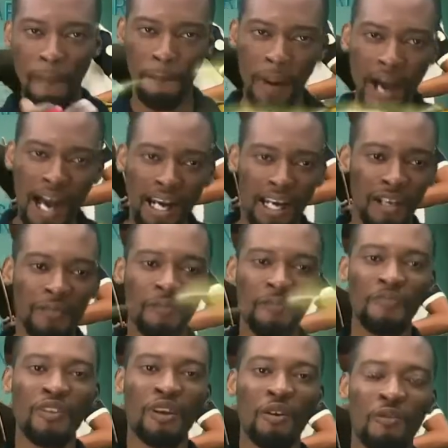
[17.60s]
am back
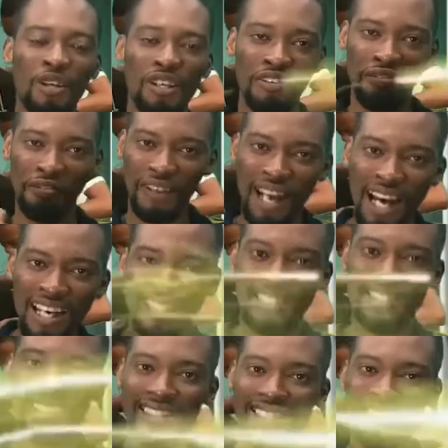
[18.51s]
with the
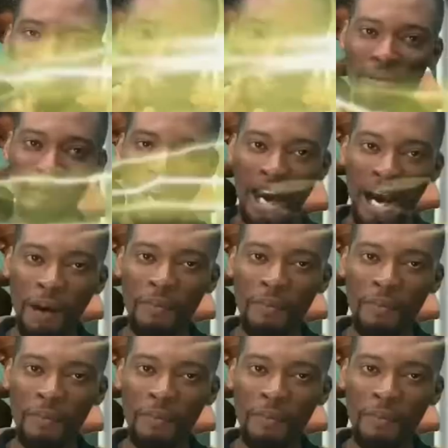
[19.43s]
Flashlearners Jamb